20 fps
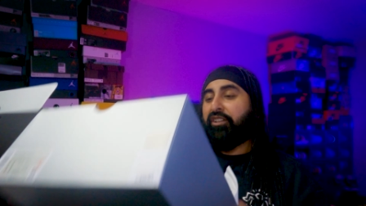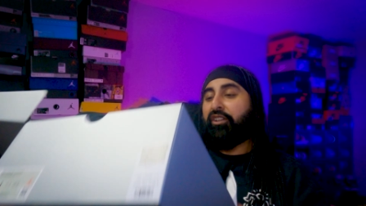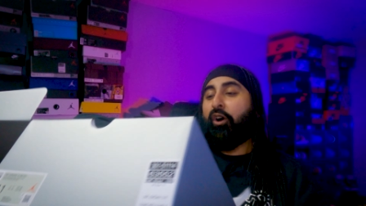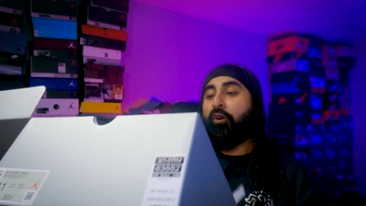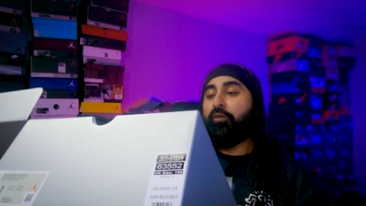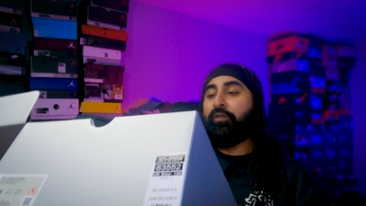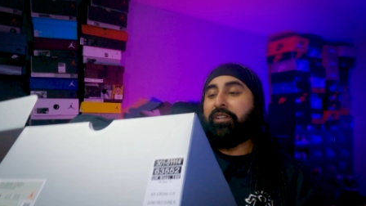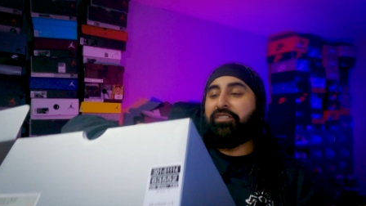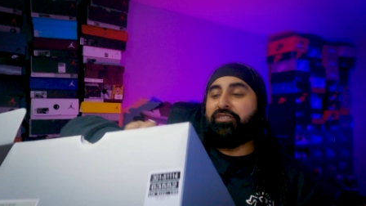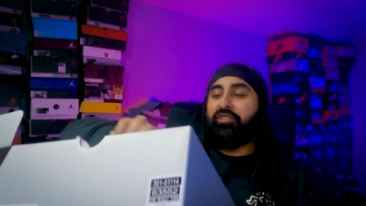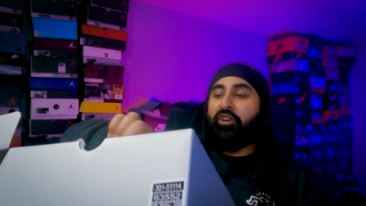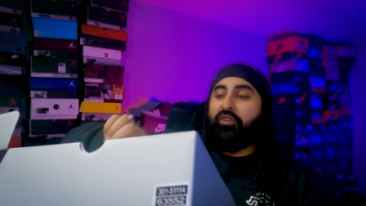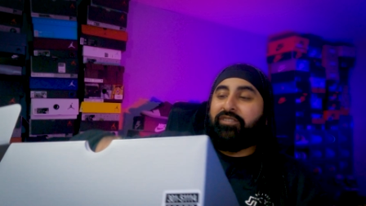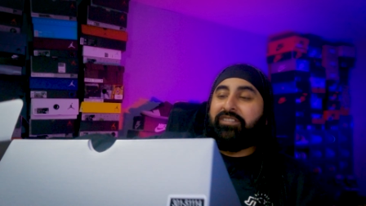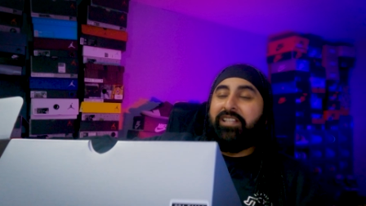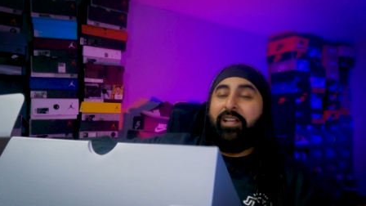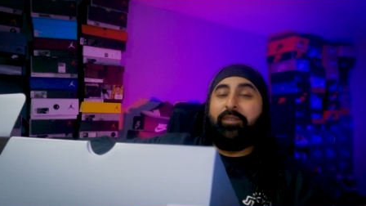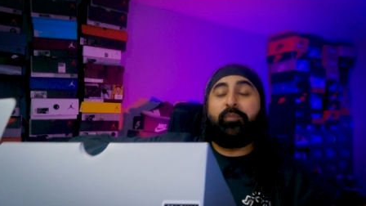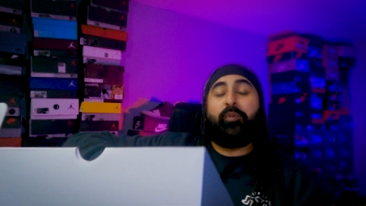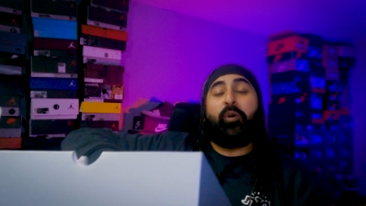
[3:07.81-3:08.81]
No, there's no
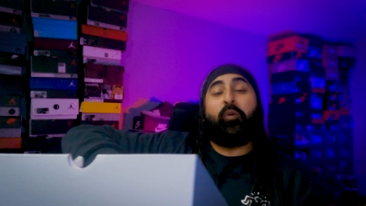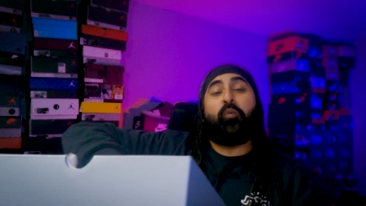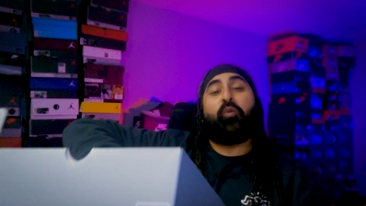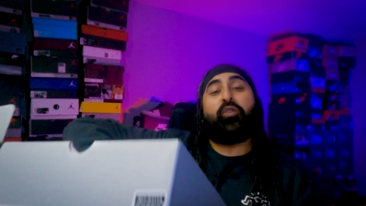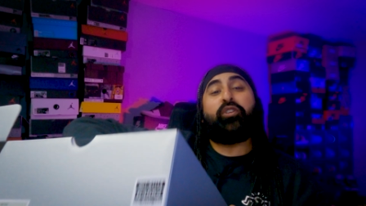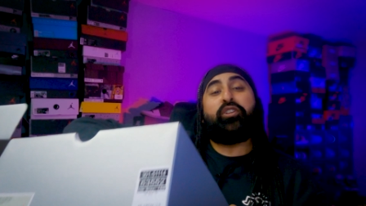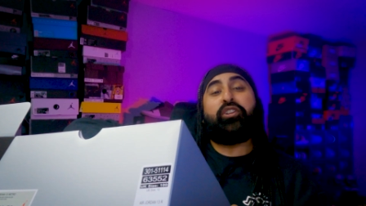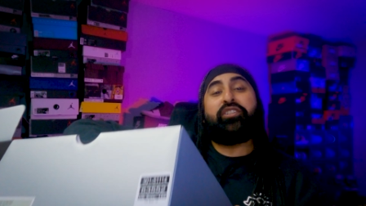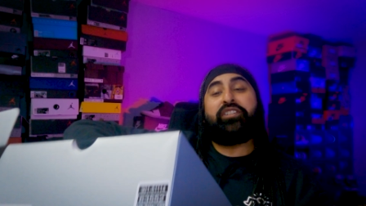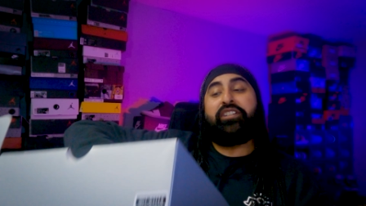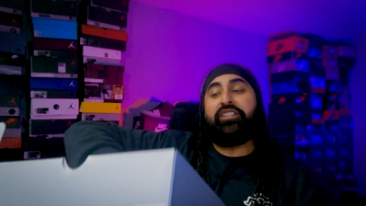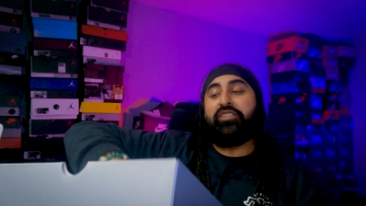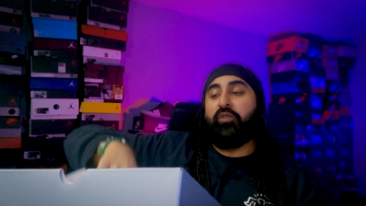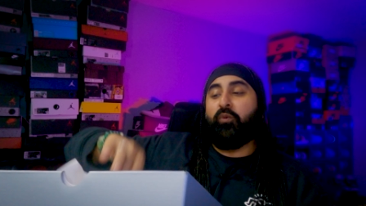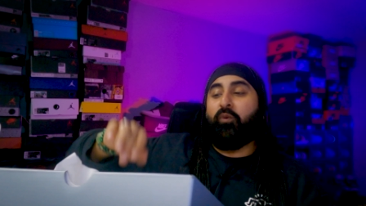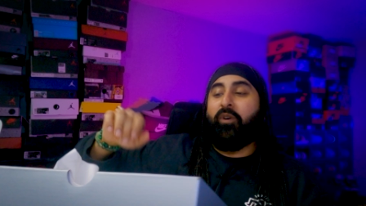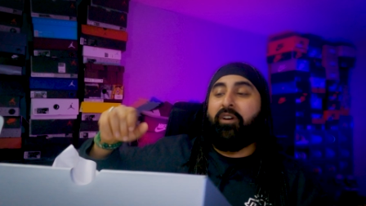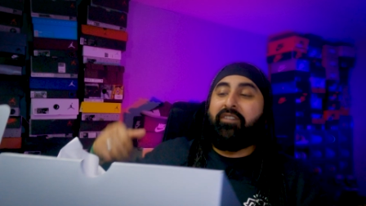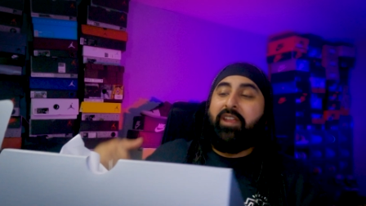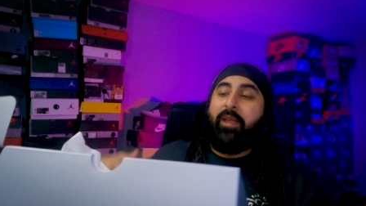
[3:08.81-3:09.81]
stamps, but what you need
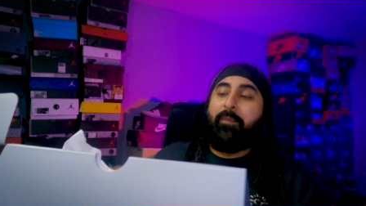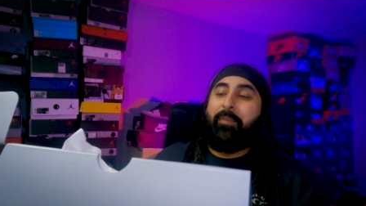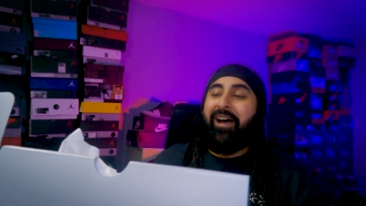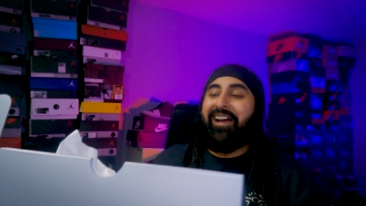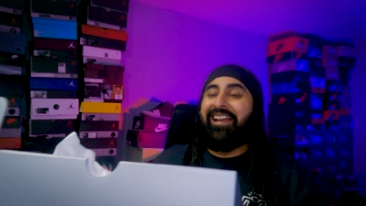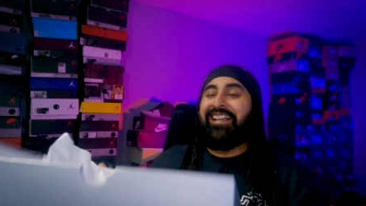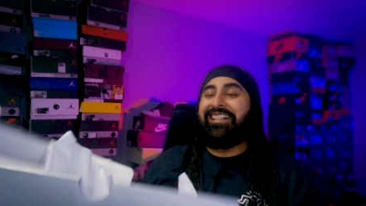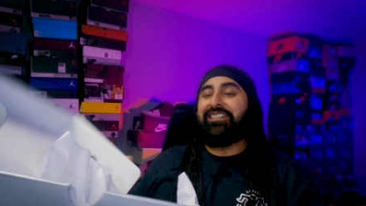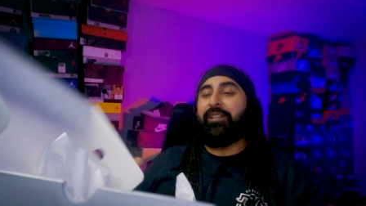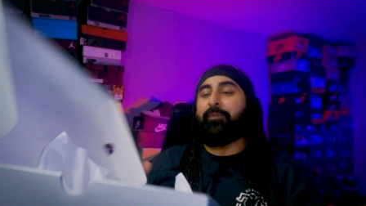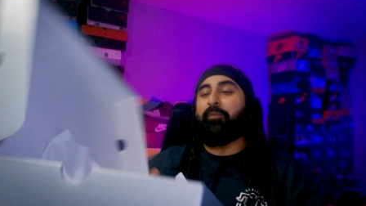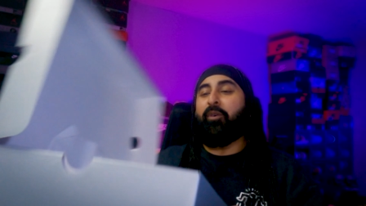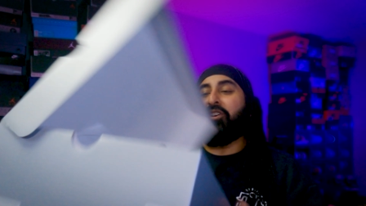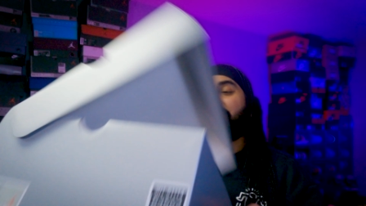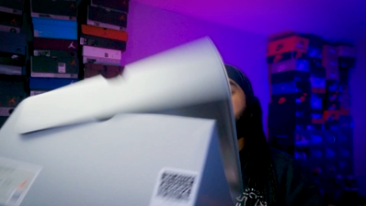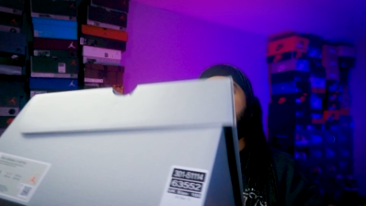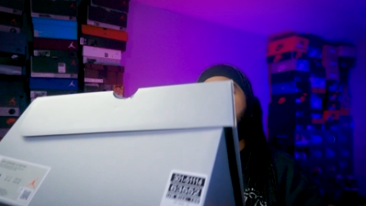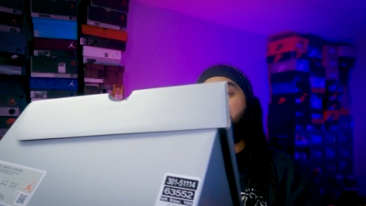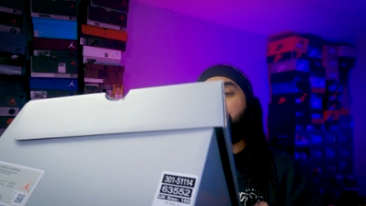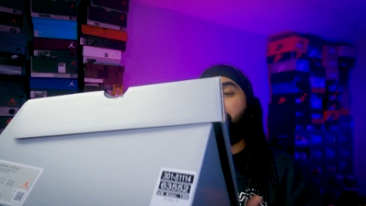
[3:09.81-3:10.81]
to worry about is the
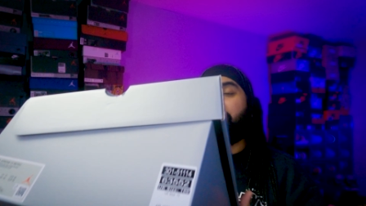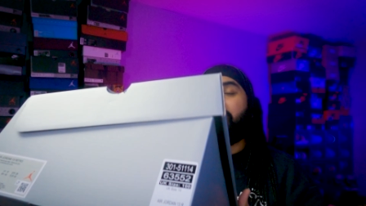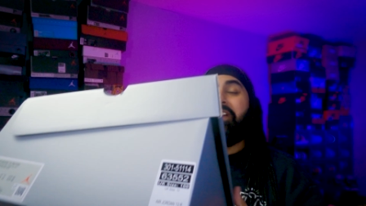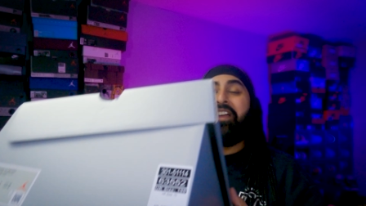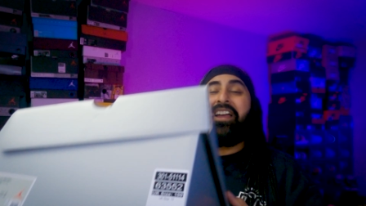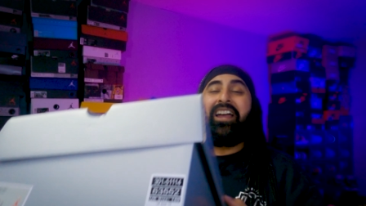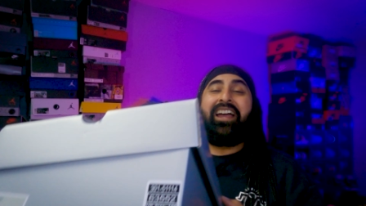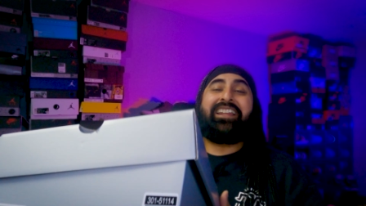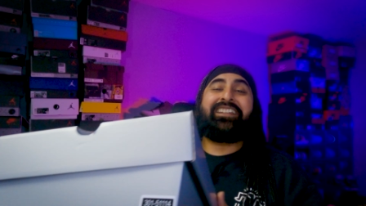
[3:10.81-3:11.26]
box label.